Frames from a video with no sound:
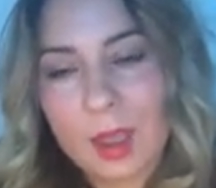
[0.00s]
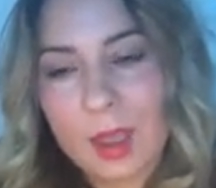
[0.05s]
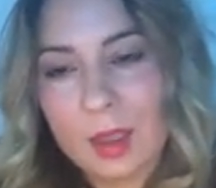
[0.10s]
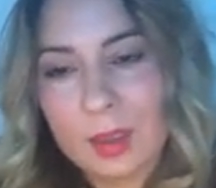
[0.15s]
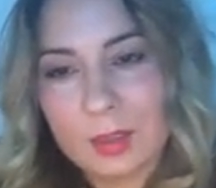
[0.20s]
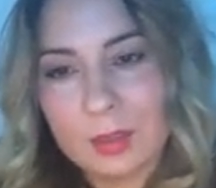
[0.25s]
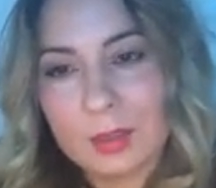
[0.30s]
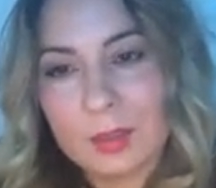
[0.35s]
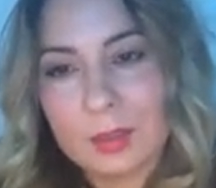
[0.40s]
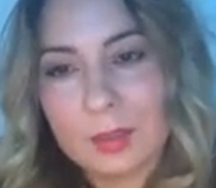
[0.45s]

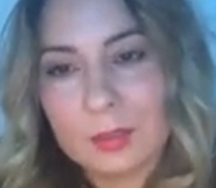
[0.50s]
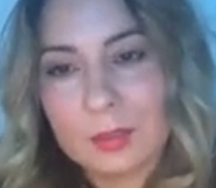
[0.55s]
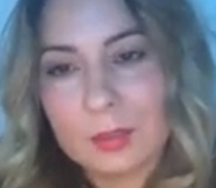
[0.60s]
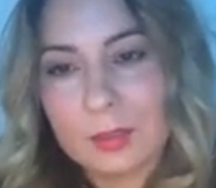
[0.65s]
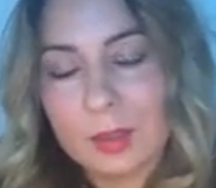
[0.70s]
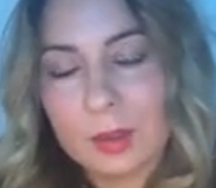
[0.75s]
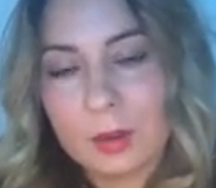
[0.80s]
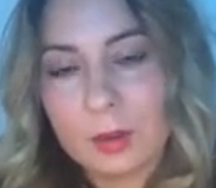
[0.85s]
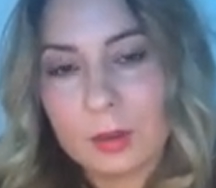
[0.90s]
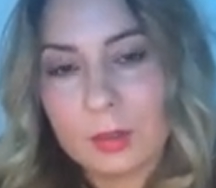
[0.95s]
I think is
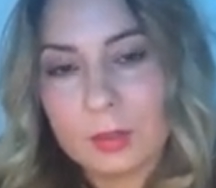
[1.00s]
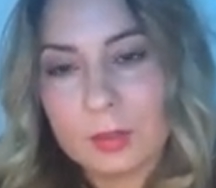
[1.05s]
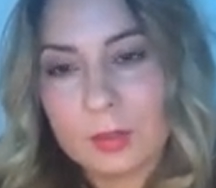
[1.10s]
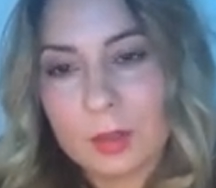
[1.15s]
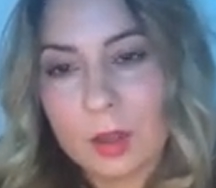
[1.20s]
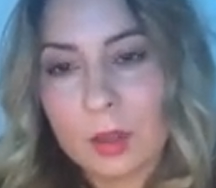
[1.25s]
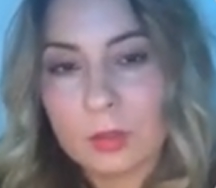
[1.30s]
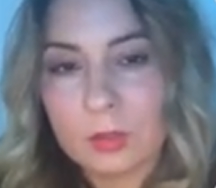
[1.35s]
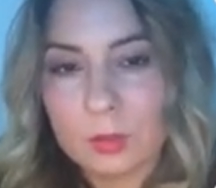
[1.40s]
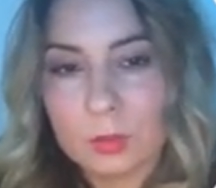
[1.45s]
hilarious.
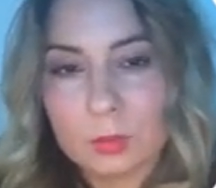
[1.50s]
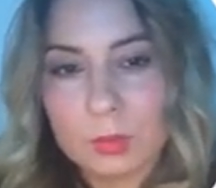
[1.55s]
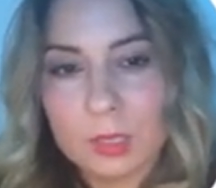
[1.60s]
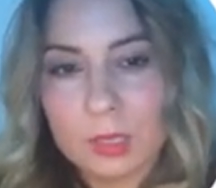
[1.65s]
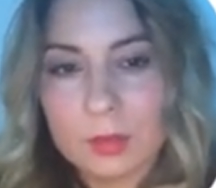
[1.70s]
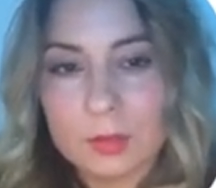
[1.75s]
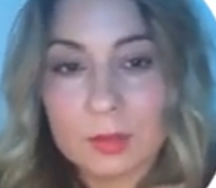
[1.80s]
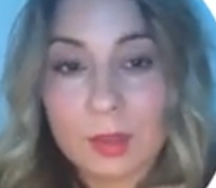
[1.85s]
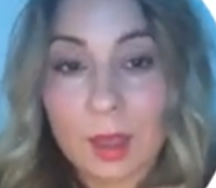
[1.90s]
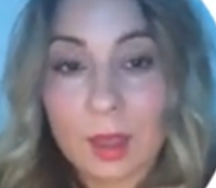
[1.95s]
Also,
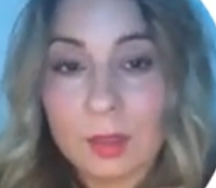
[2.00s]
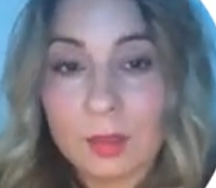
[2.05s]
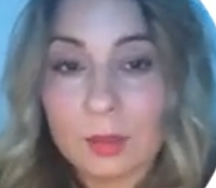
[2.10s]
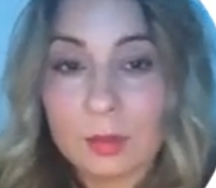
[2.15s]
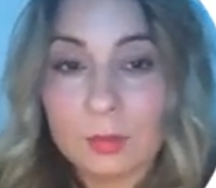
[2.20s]
because I